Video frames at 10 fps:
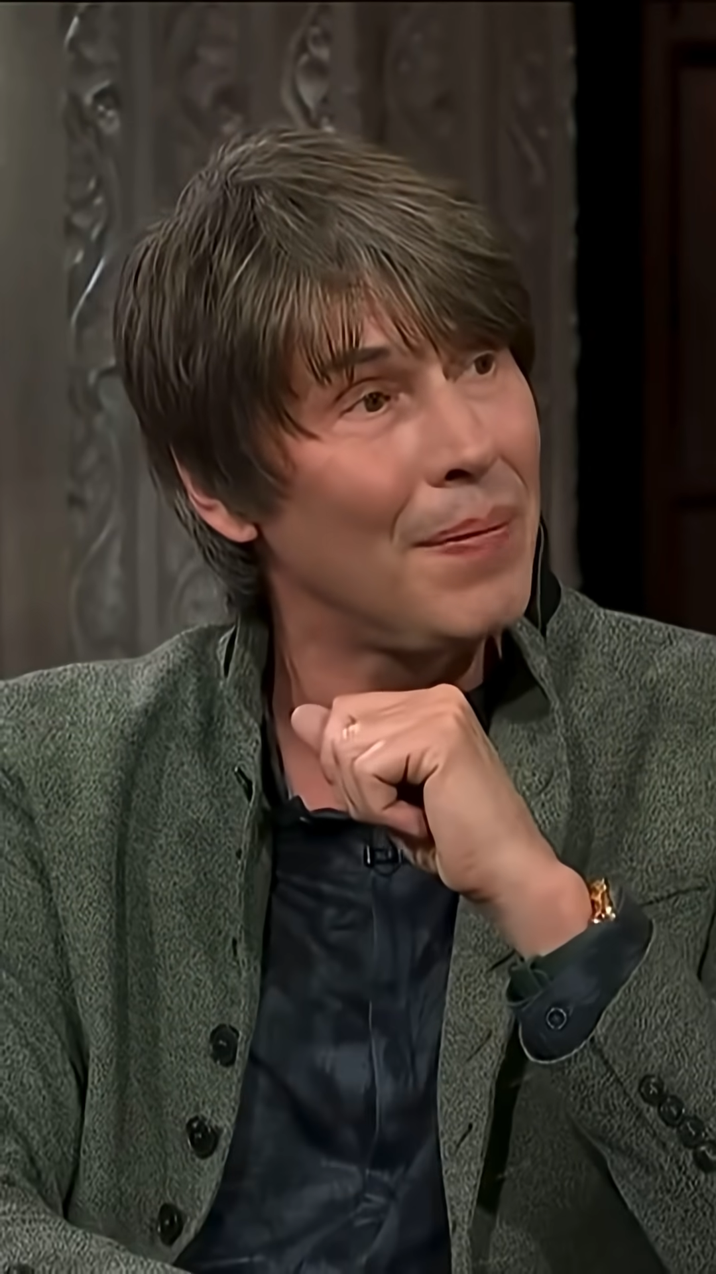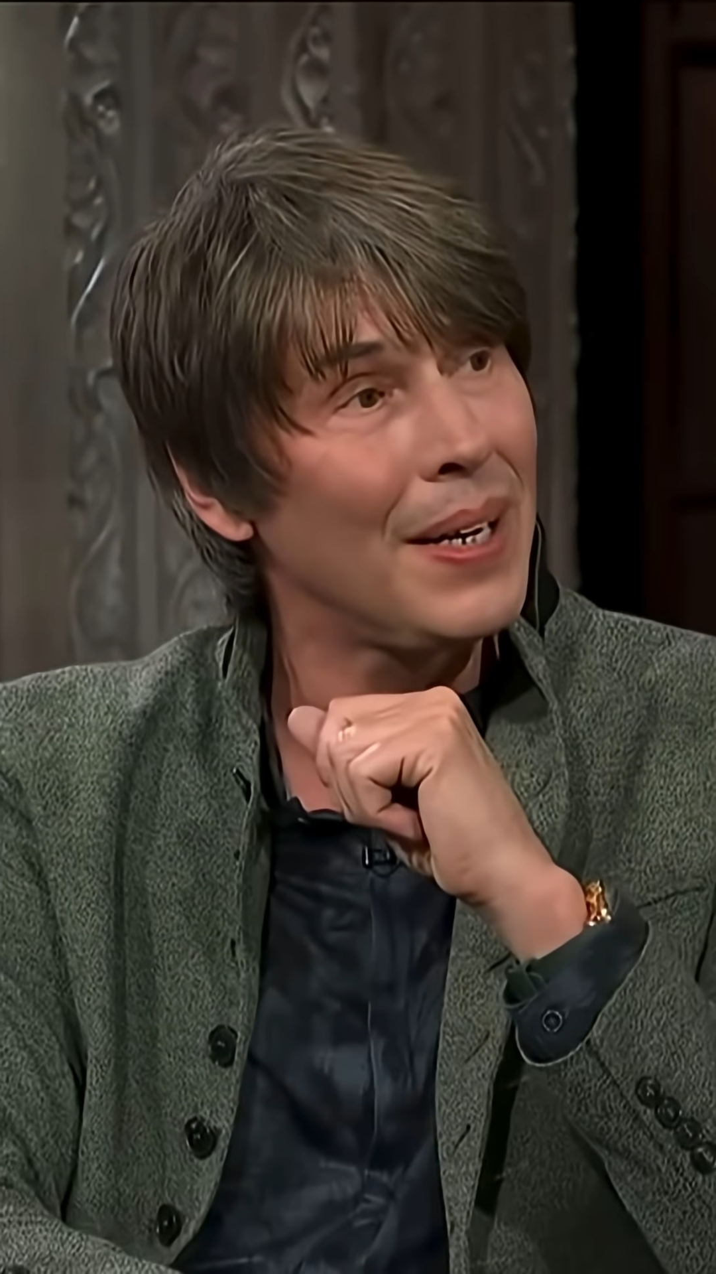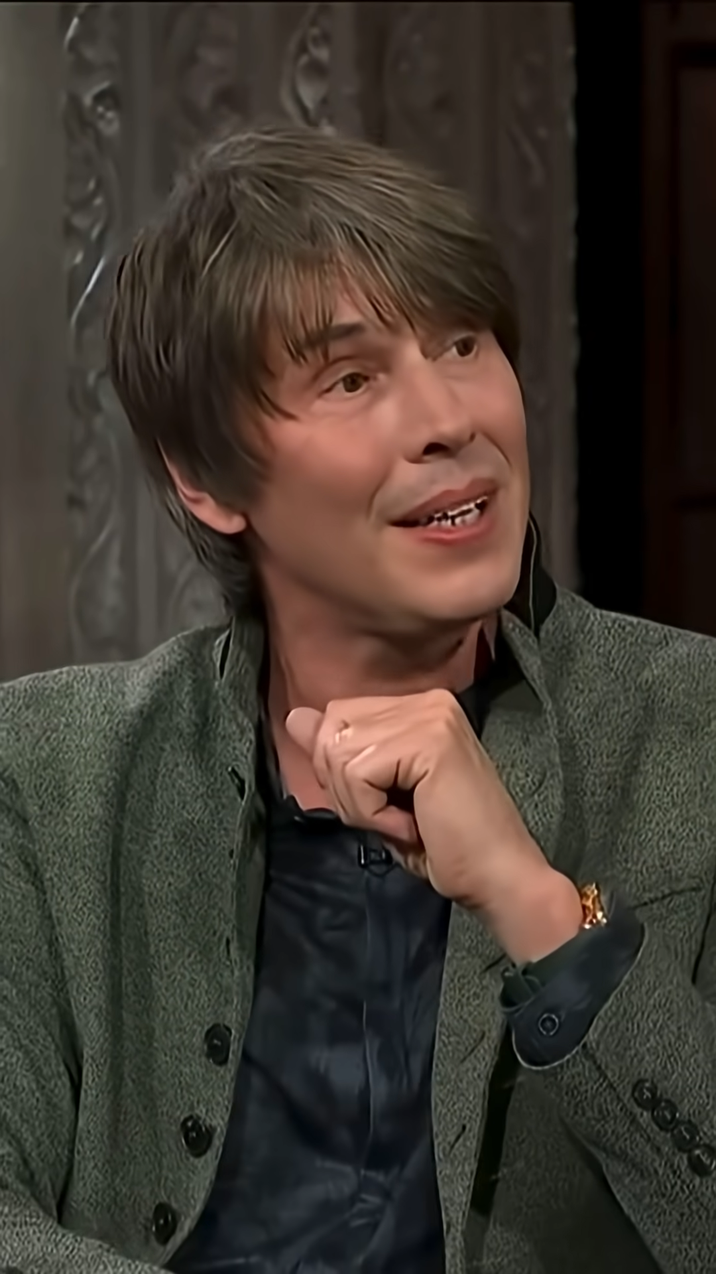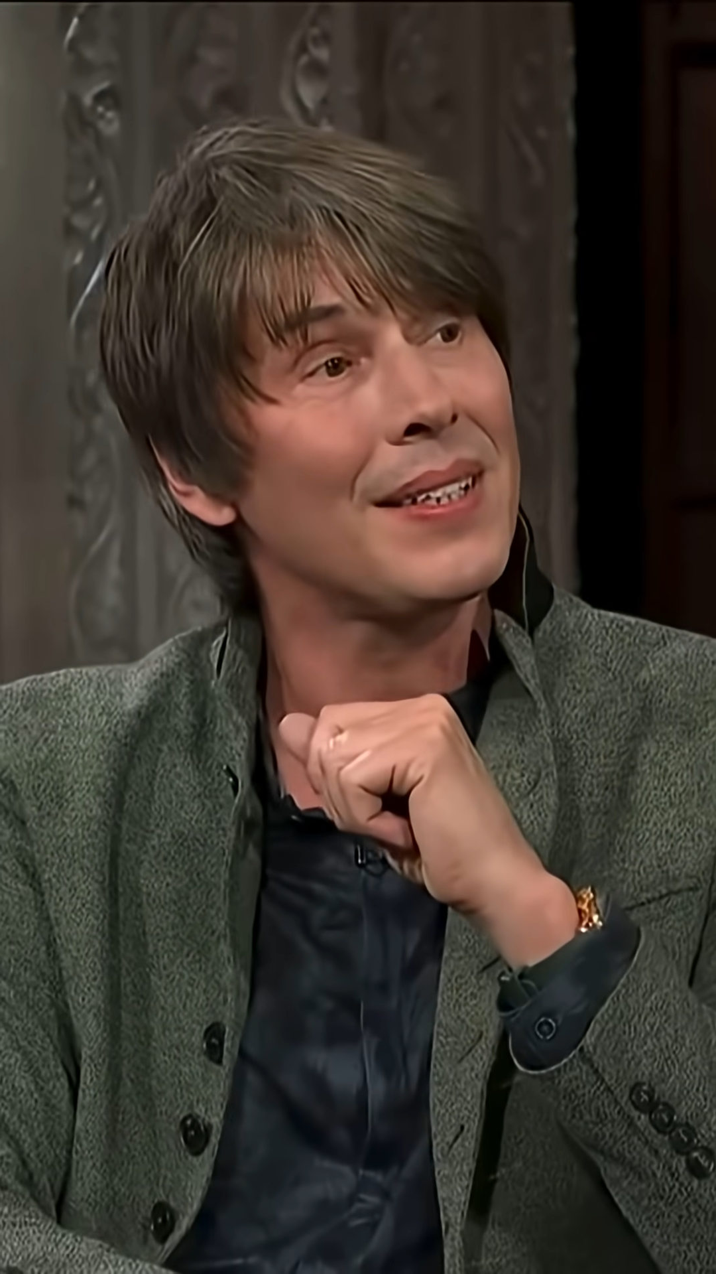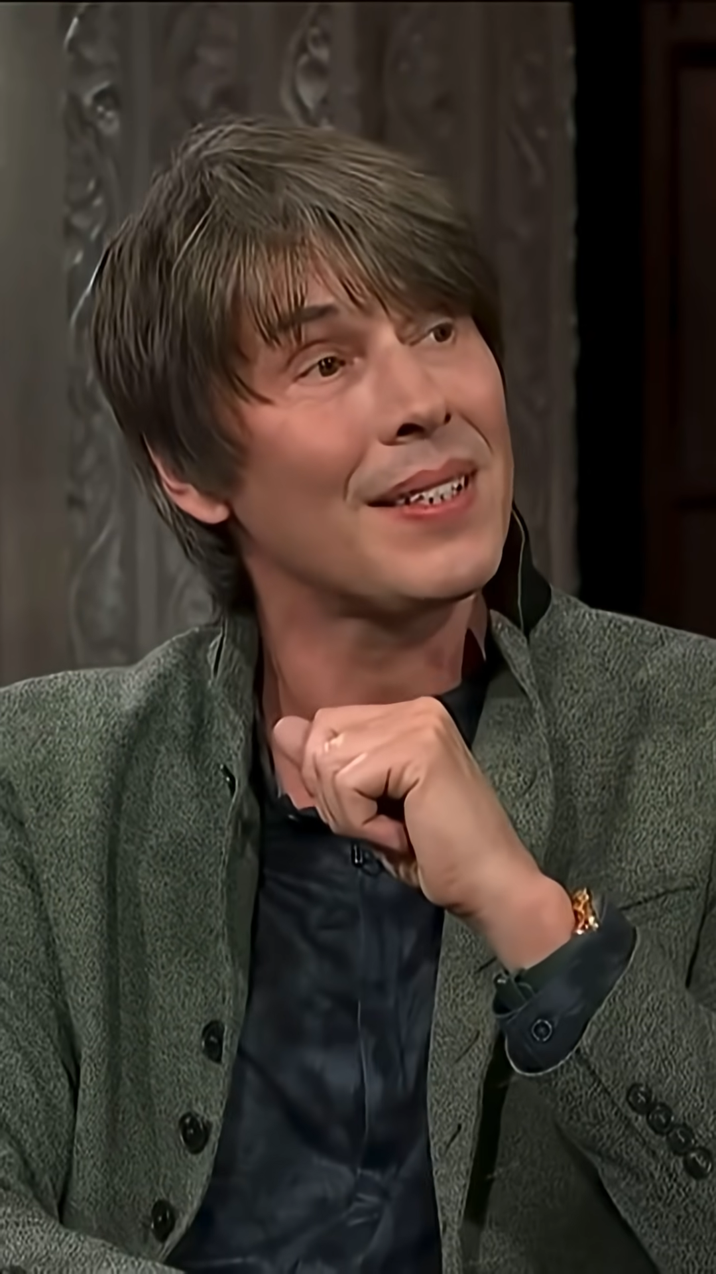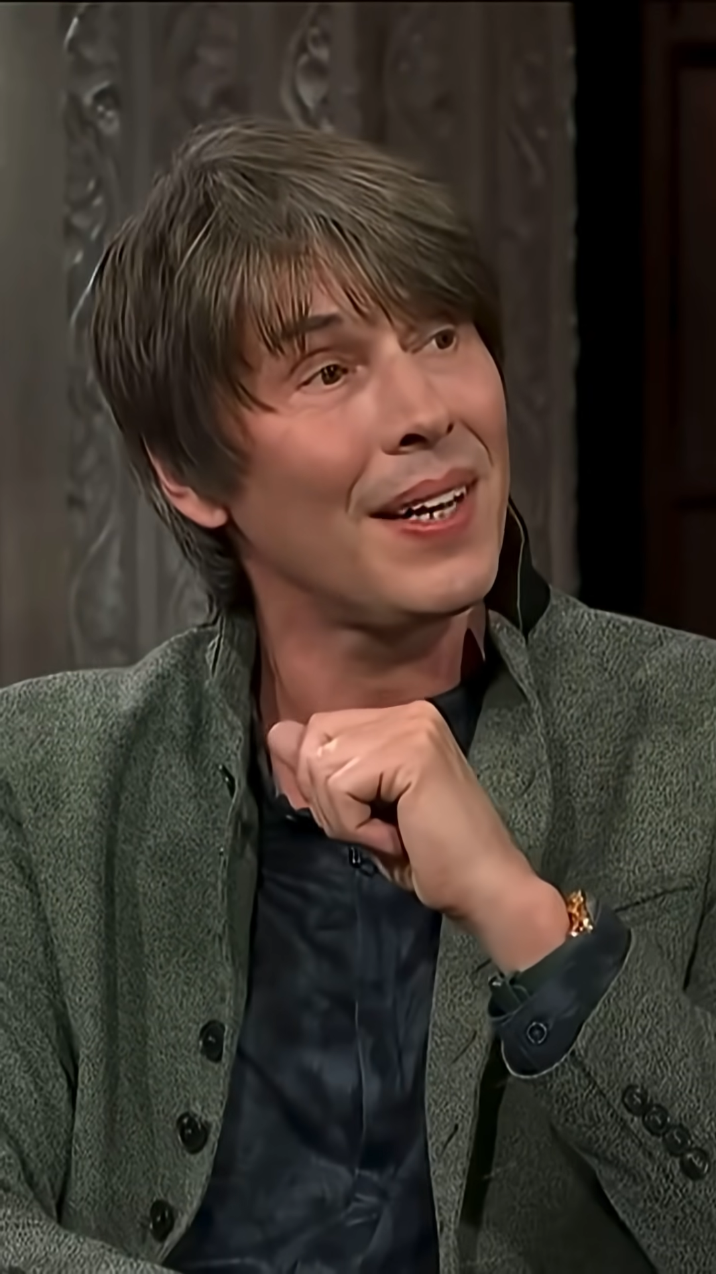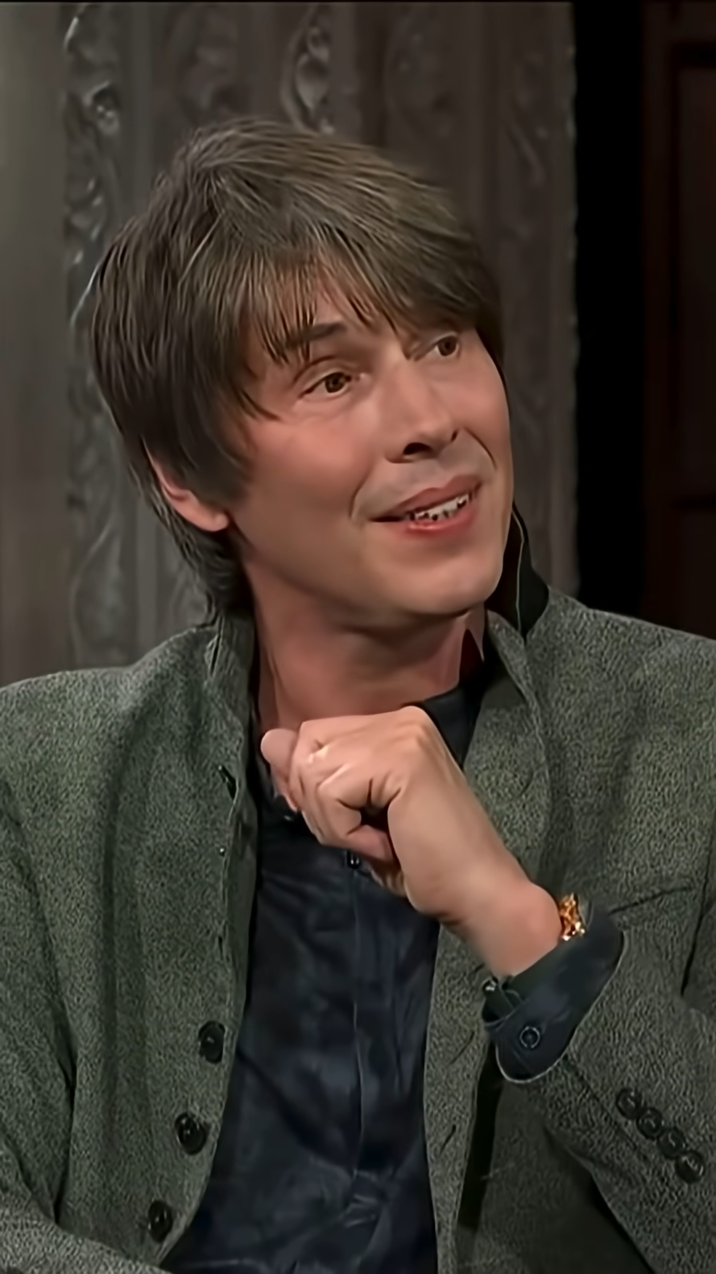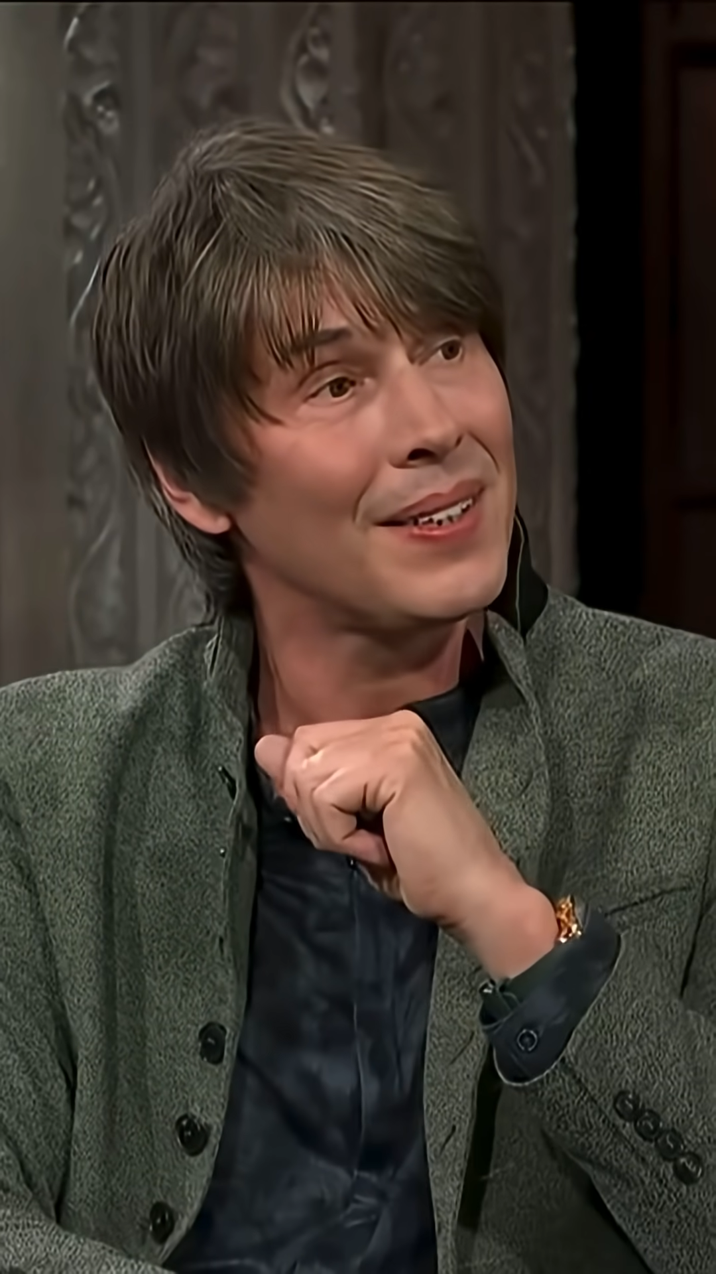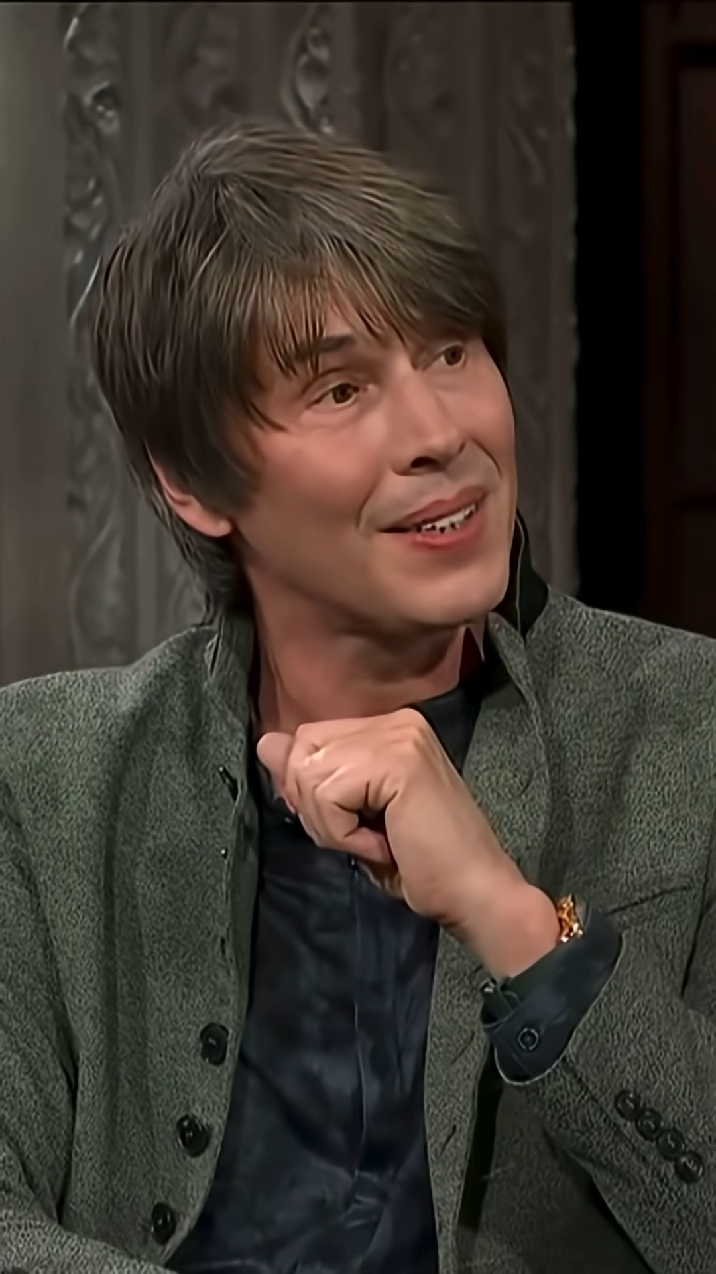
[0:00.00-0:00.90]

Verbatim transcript: billion suns